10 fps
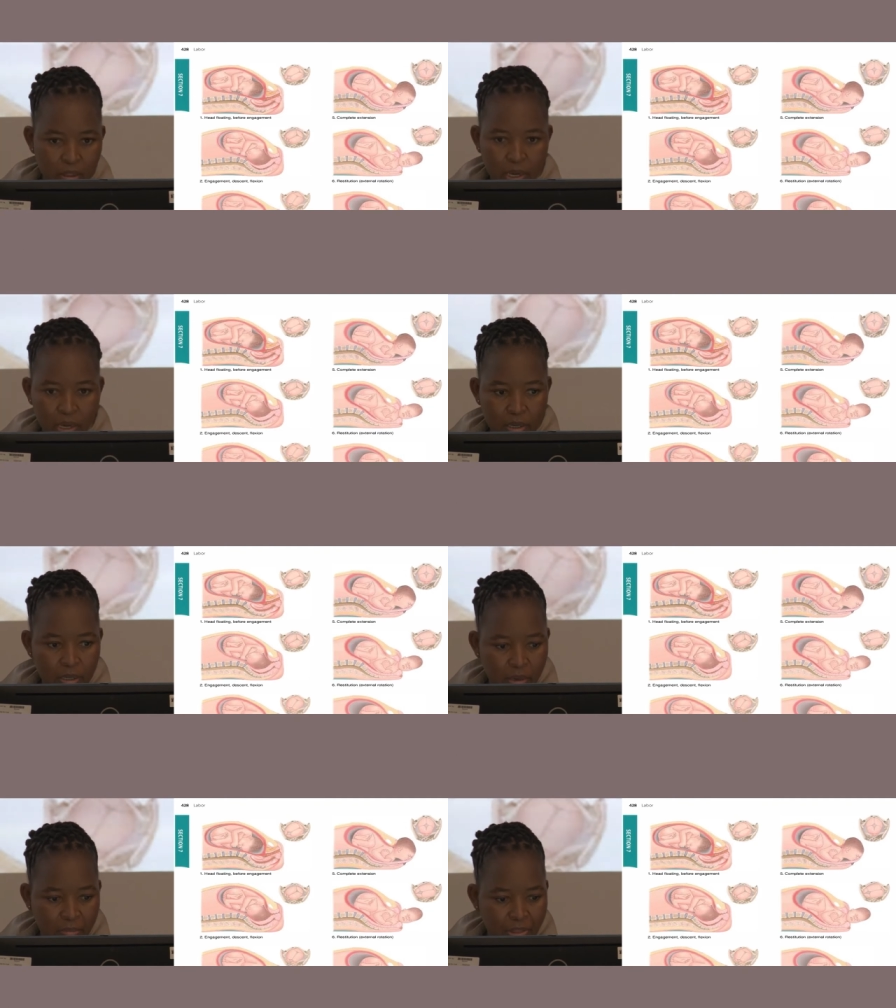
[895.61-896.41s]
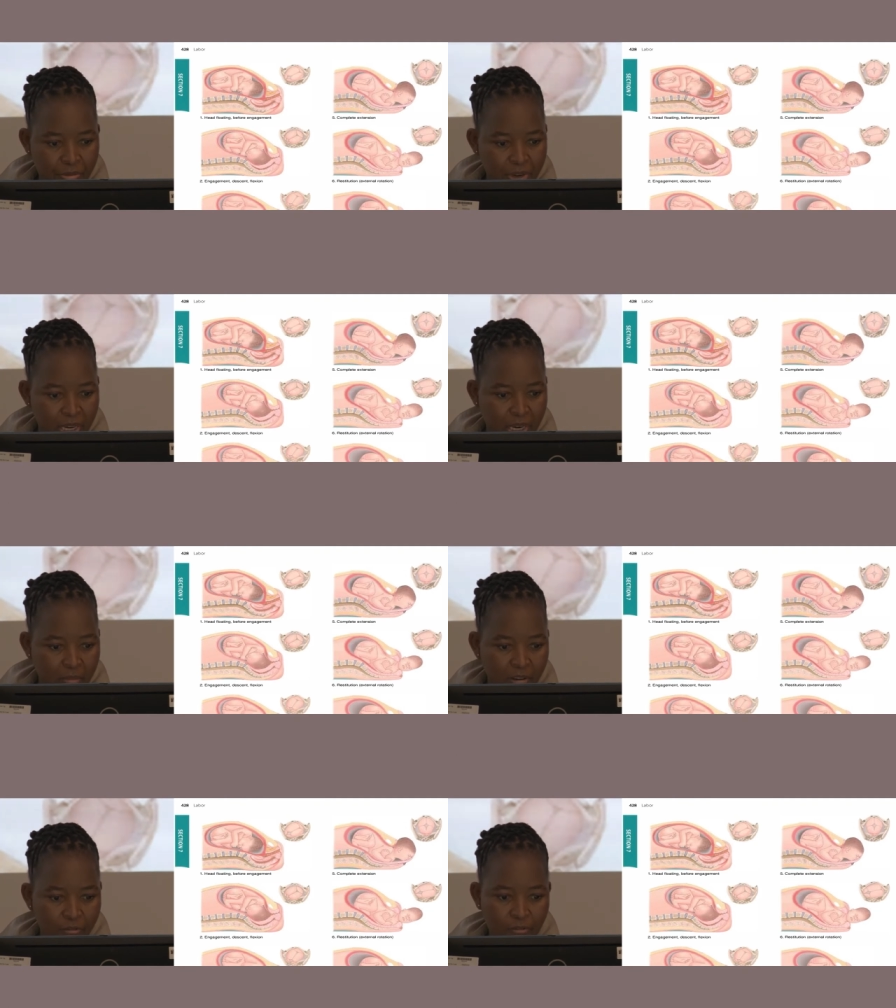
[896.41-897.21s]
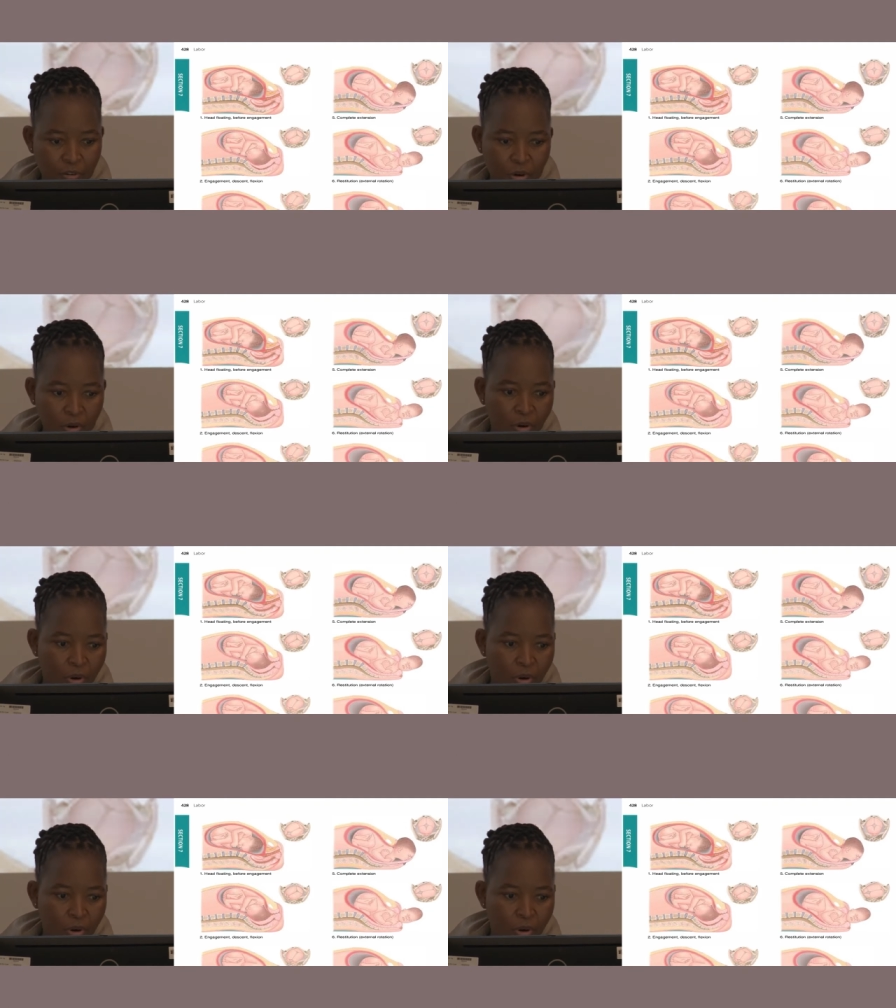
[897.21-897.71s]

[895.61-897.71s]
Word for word: Uh, number three and number four